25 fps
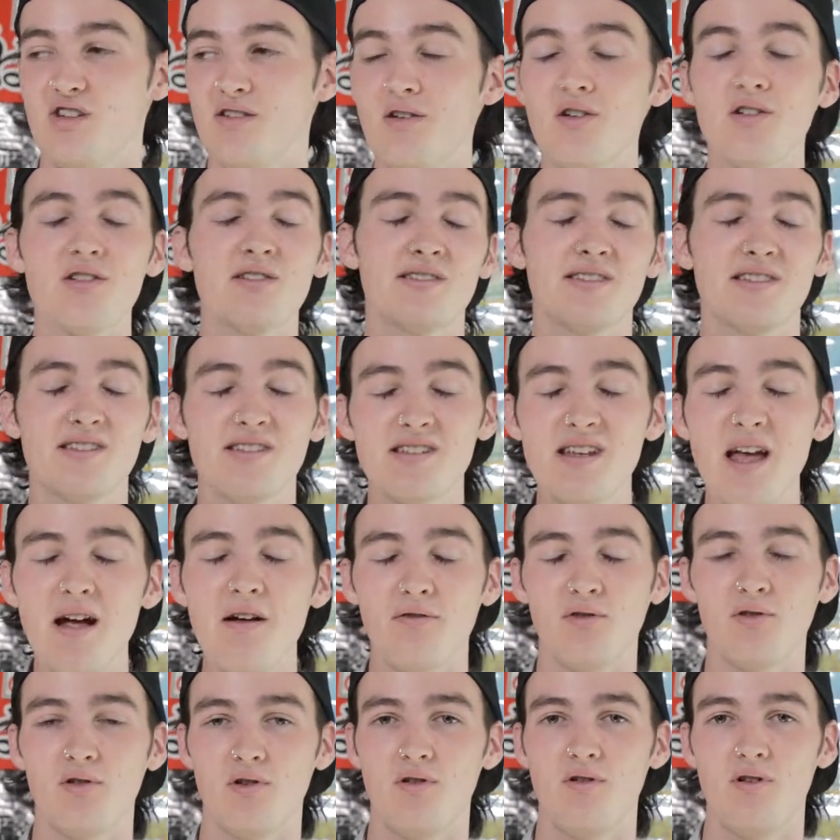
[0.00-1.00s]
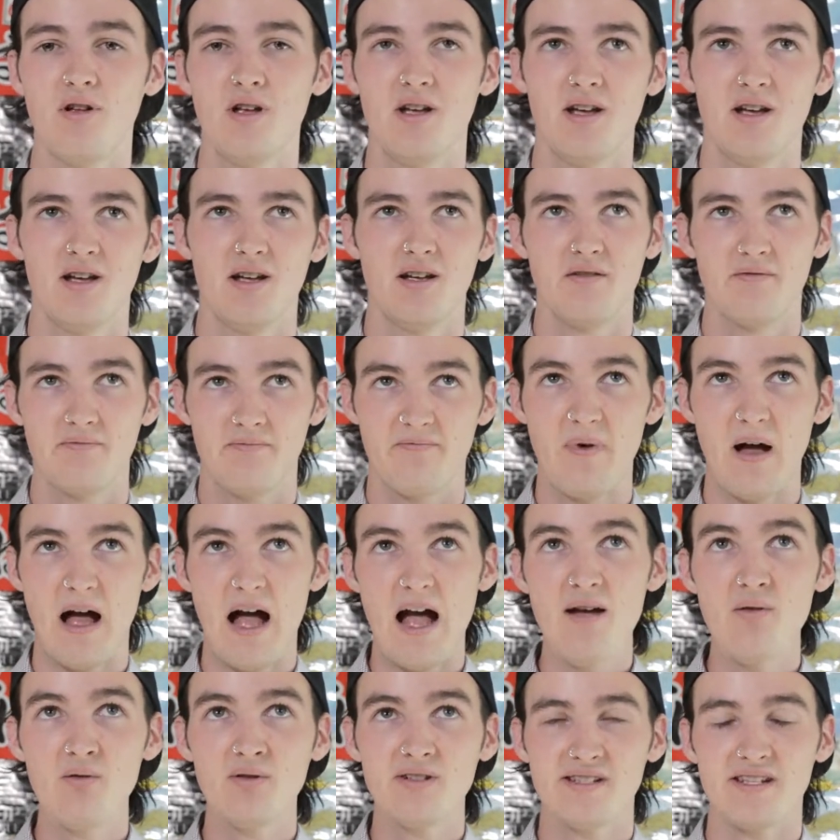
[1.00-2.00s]
There are several,
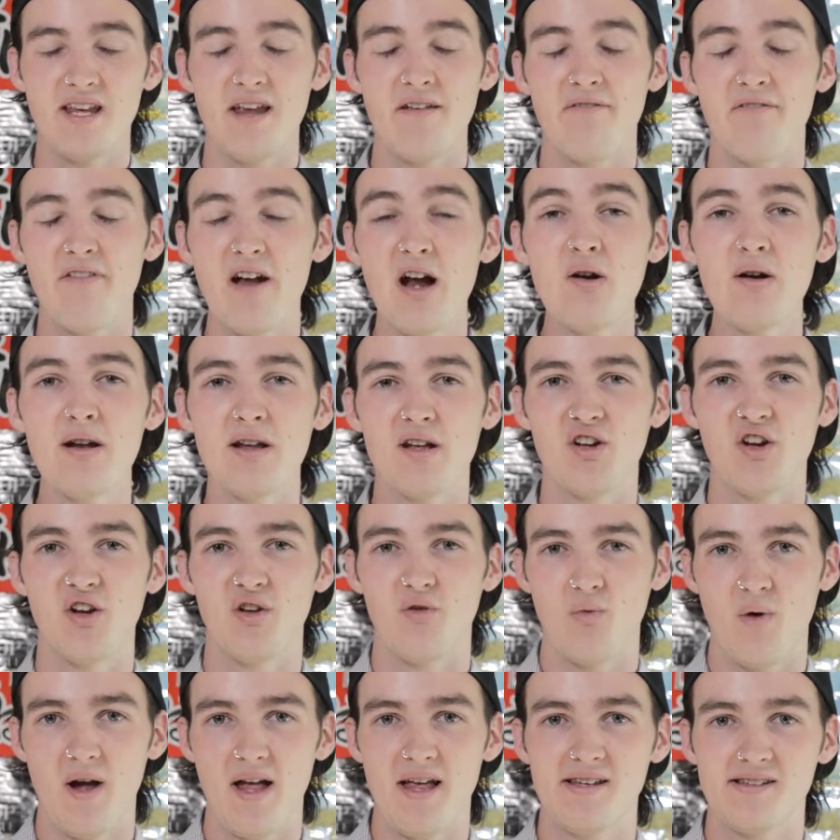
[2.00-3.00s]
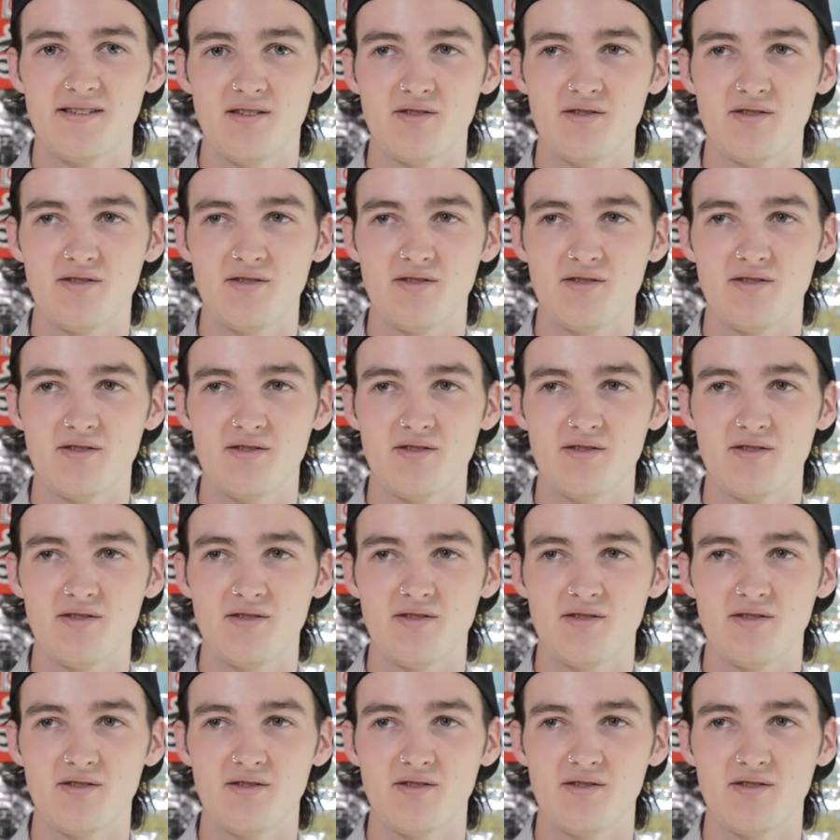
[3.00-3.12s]
I would say, very good ways.